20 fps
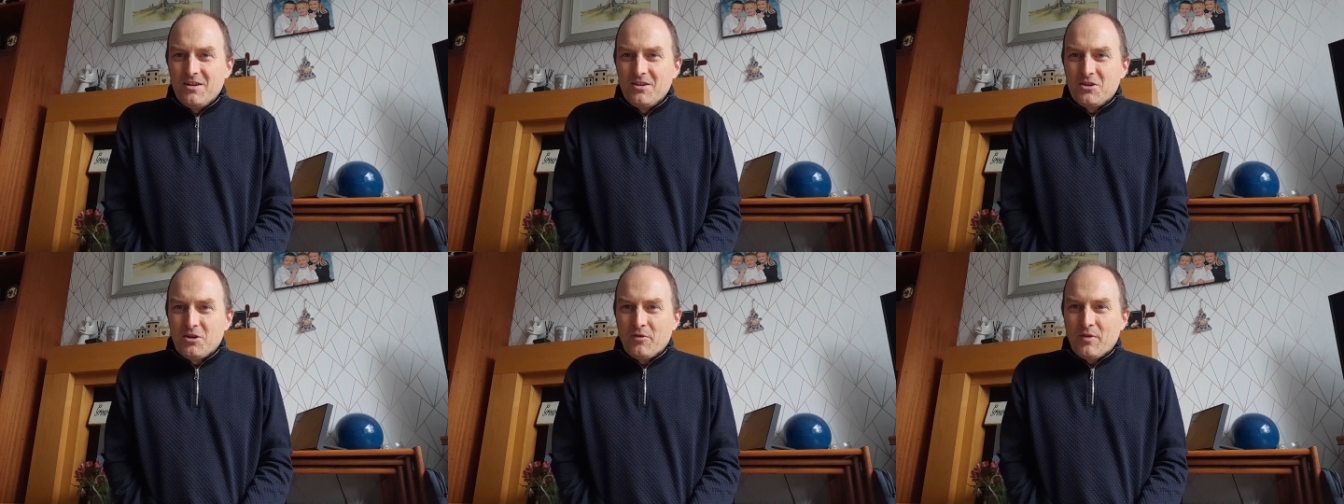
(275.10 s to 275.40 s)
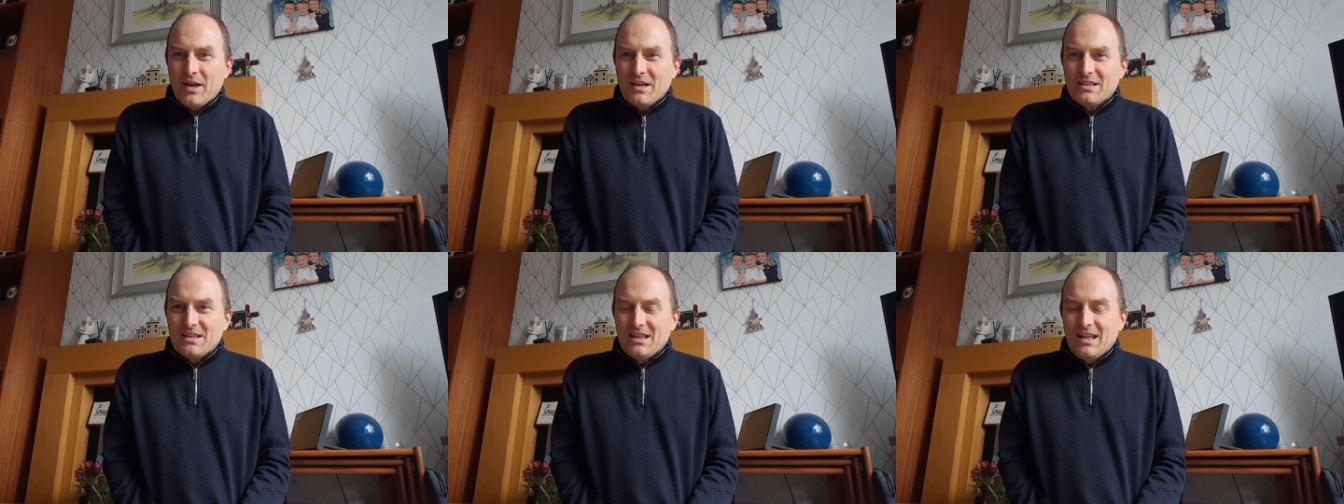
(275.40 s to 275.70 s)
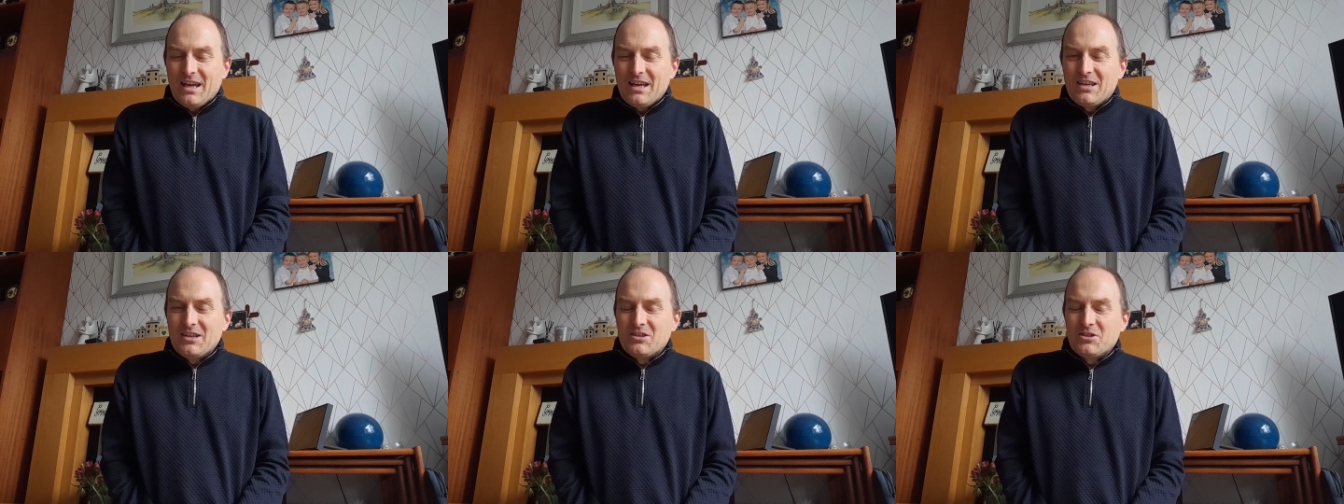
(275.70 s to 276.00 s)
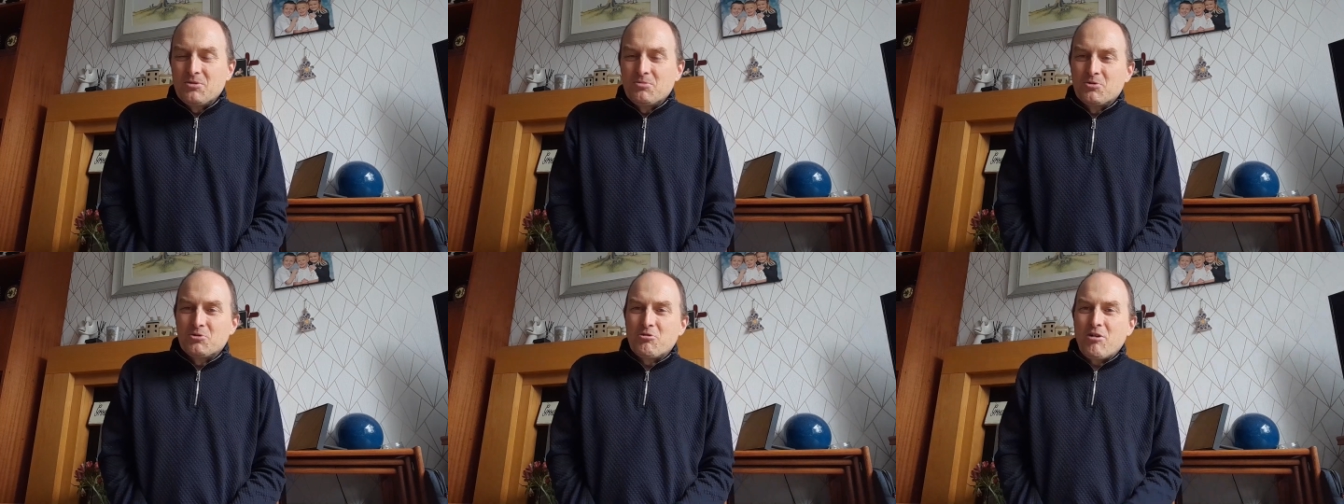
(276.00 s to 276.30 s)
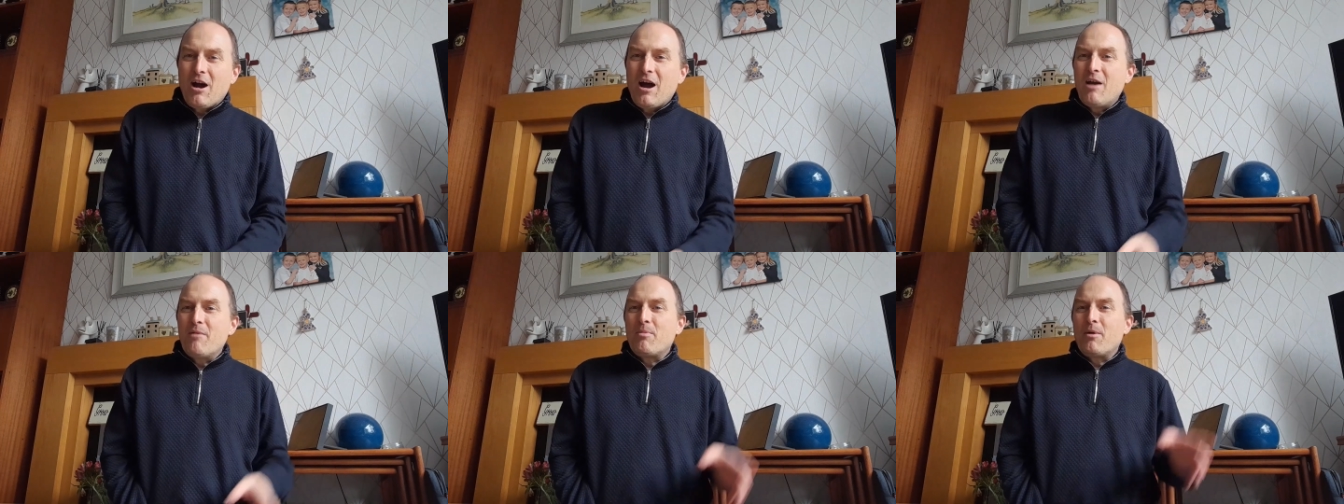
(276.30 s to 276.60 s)
Don't forget to like and
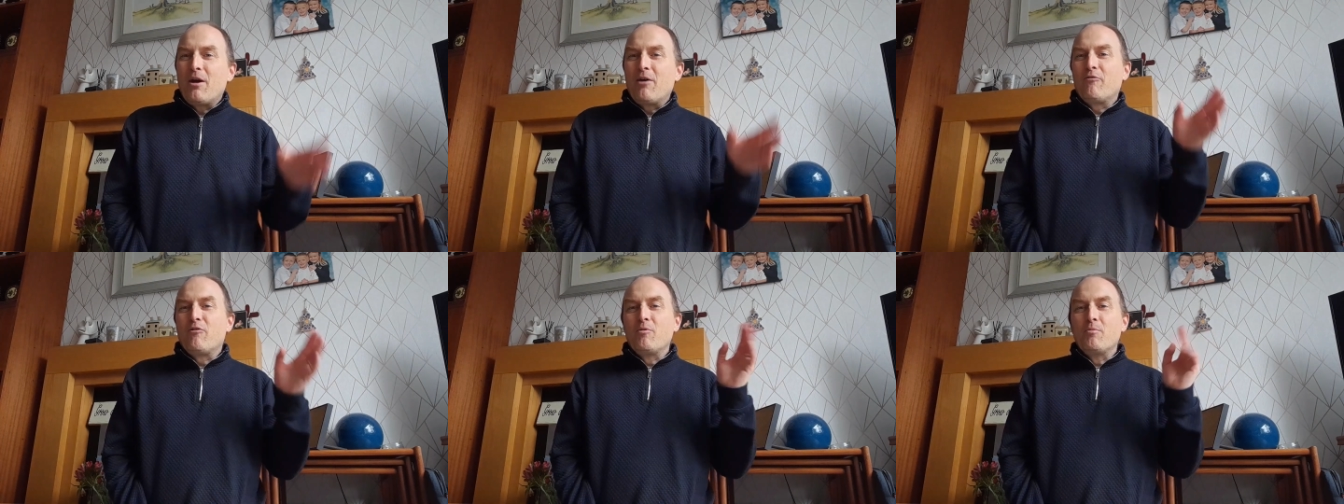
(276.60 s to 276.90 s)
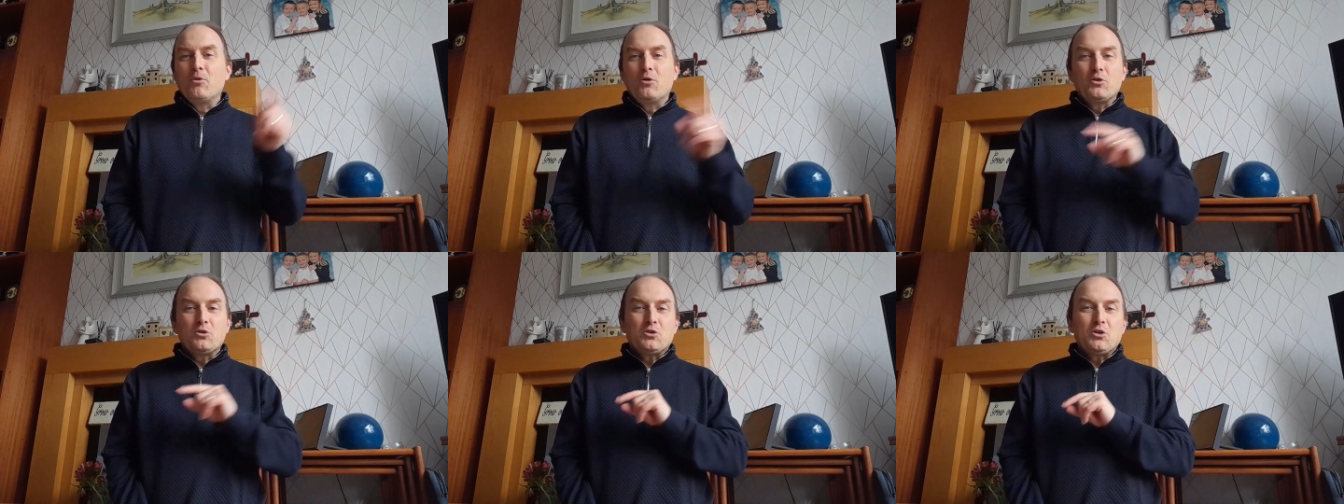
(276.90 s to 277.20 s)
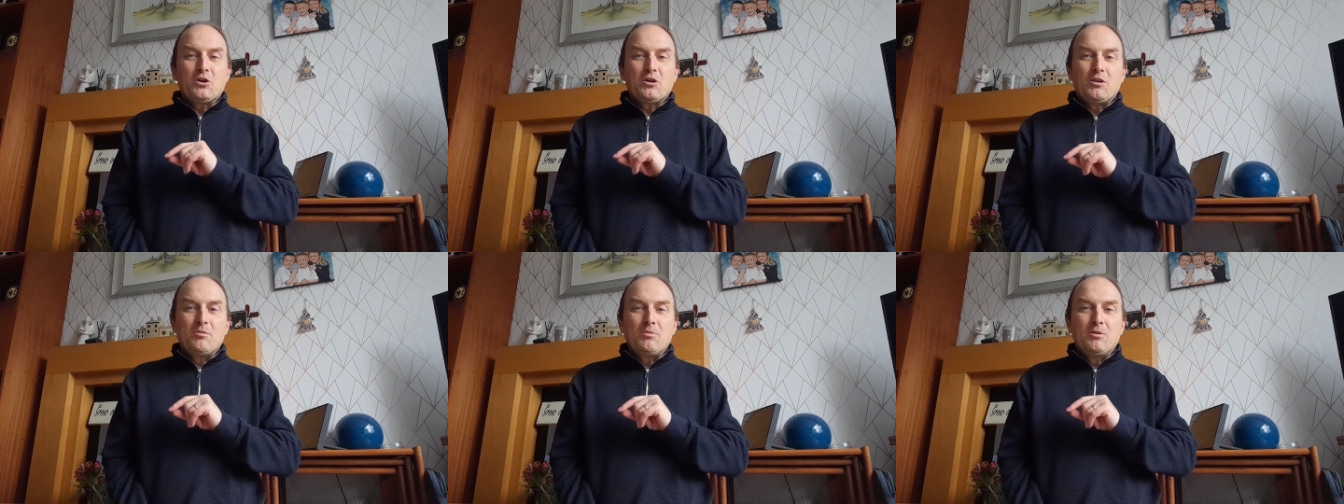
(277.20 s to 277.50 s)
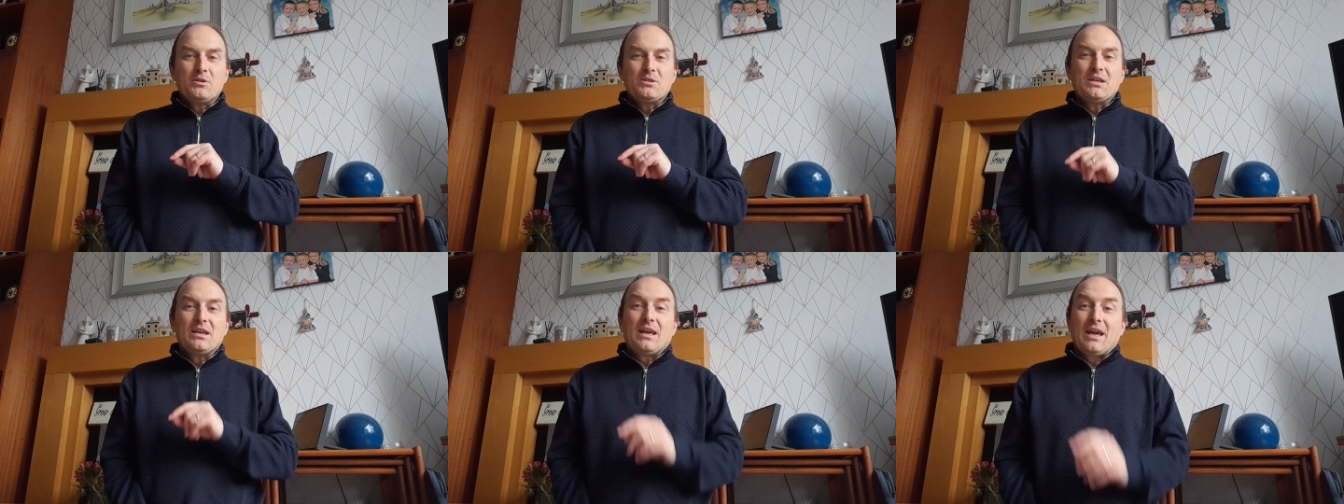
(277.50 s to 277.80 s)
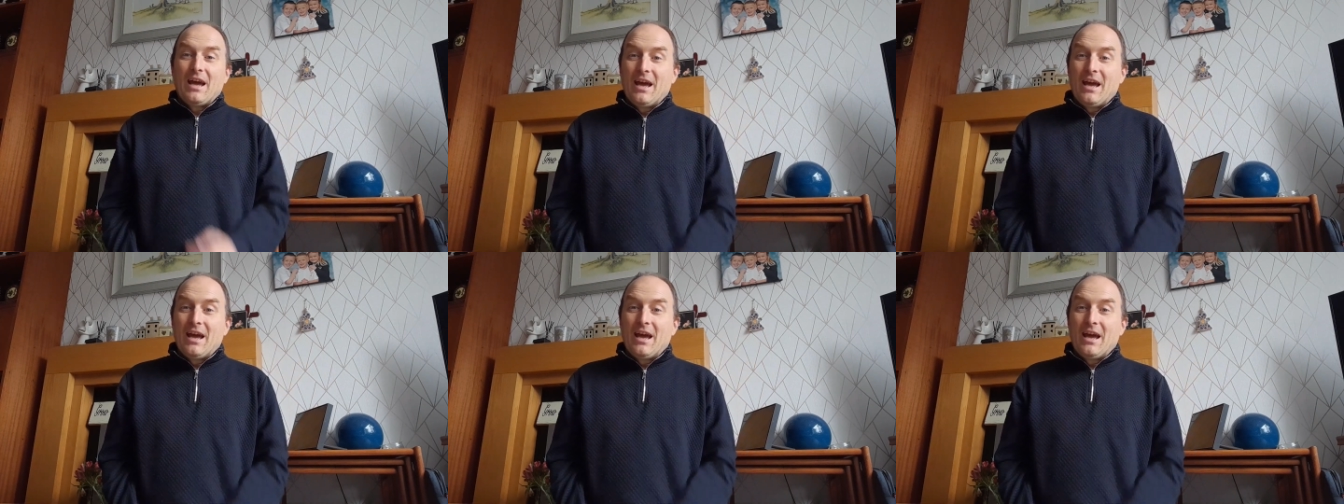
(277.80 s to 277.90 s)
subscribe for more talking music,